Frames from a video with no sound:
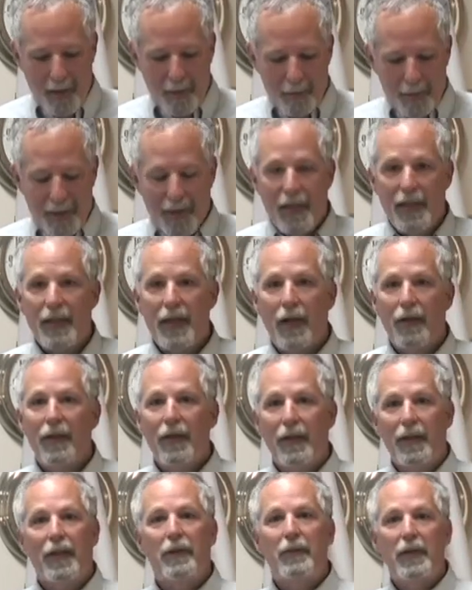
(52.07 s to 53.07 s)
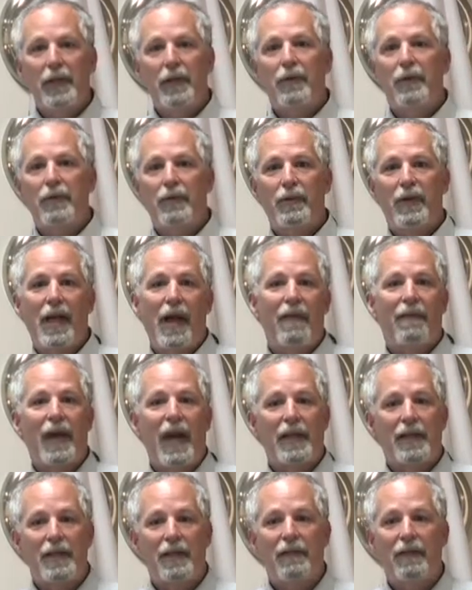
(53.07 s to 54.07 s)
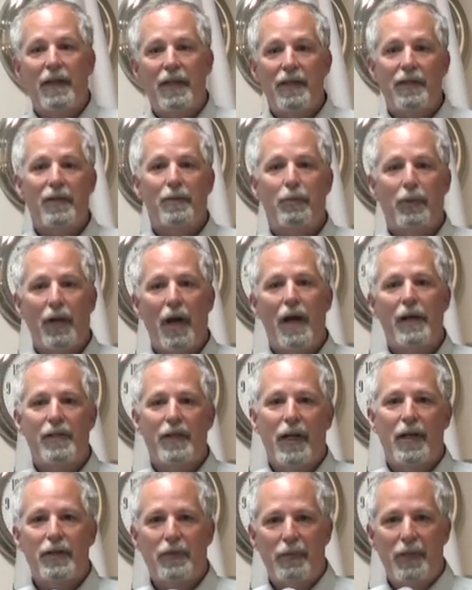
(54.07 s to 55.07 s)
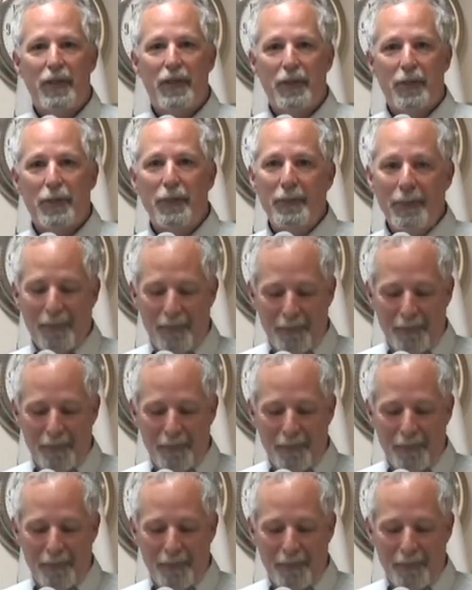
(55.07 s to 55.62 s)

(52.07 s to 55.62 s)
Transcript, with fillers: But then the other thing we do is we have activities and projects we do.